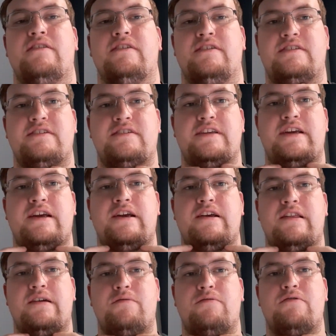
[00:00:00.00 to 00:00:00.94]
This is the
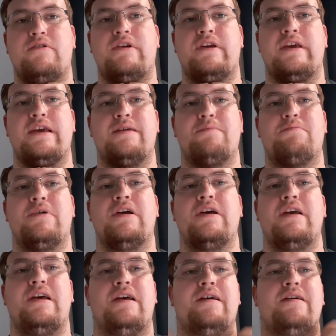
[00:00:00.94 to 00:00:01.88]
hair that we'll keep
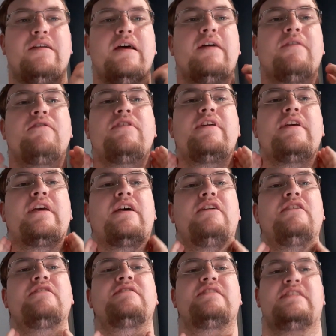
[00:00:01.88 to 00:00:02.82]
and everything
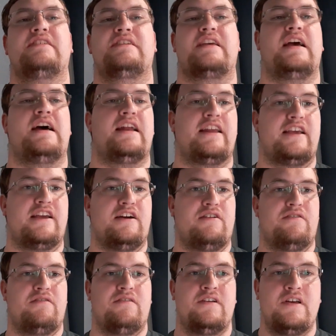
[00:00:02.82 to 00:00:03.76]
else has got to go.